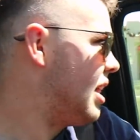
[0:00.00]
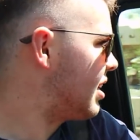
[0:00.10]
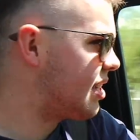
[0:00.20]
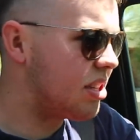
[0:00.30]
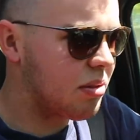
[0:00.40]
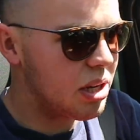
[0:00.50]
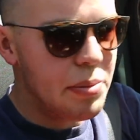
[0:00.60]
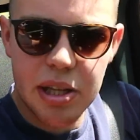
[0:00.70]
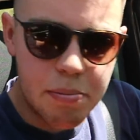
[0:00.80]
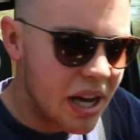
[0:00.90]
This isn't gonna
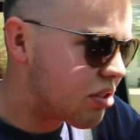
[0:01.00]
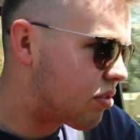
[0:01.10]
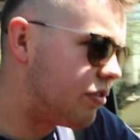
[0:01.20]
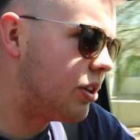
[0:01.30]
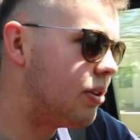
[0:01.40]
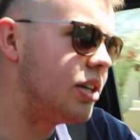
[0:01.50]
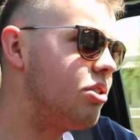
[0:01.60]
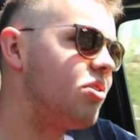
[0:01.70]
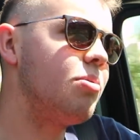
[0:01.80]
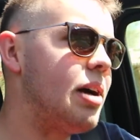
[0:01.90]
be the best review on
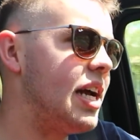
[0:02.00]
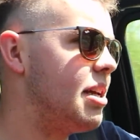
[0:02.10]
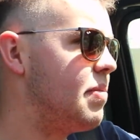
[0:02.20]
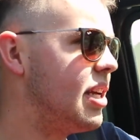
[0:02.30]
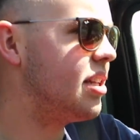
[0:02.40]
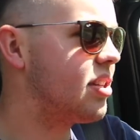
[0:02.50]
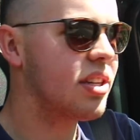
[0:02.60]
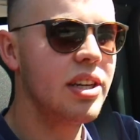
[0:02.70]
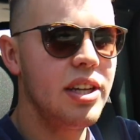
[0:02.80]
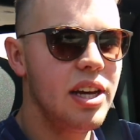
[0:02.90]
YouTube by any means.
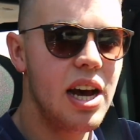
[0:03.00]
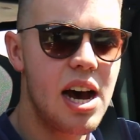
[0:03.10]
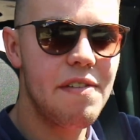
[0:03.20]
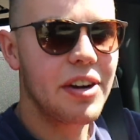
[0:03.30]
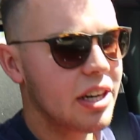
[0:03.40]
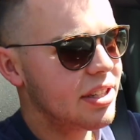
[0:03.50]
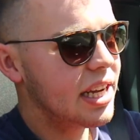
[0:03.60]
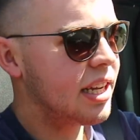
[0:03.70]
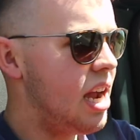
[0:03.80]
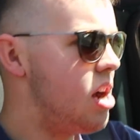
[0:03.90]
I figured I'd
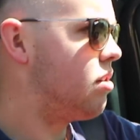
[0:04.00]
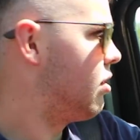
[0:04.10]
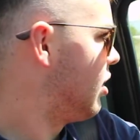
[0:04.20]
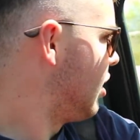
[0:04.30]
take it out.